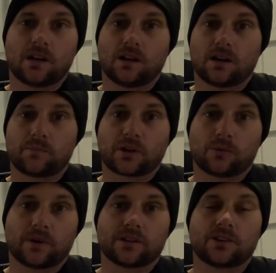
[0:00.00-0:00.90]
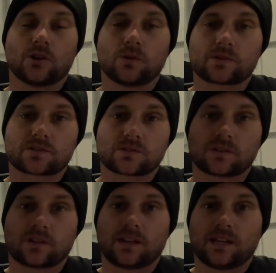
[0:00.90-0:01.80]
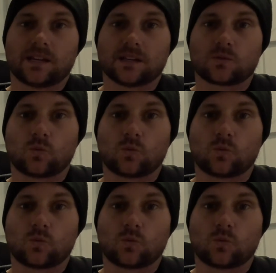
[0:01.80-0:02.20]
panel mounted yokes, and